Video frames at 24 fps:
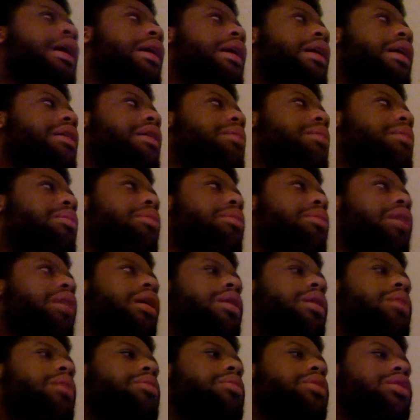And then my
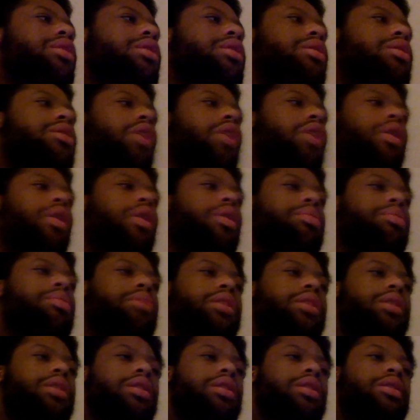mom would just call the
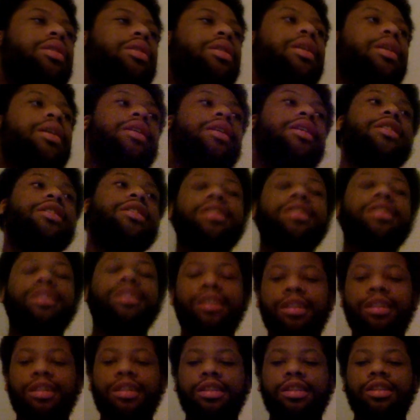police. But
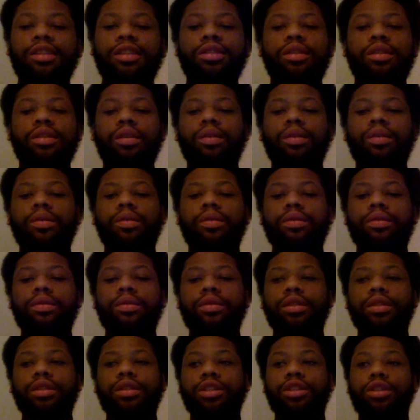then,
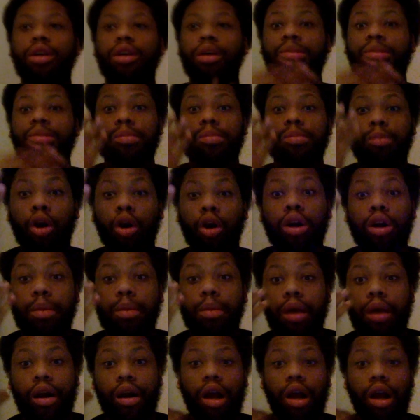because, I'm smart
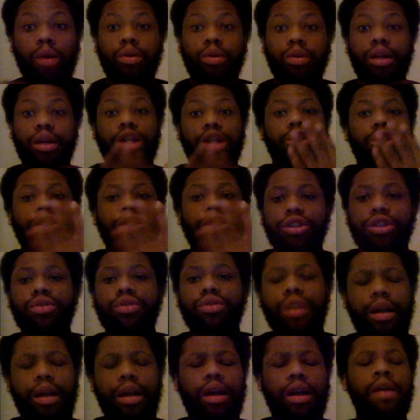about it, I would actually do
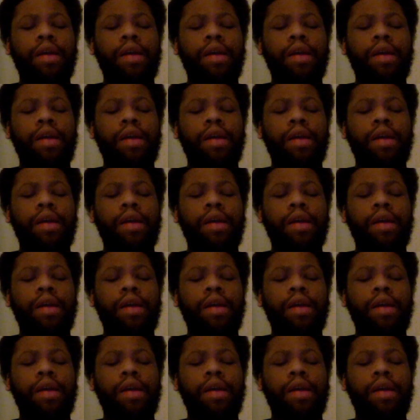that.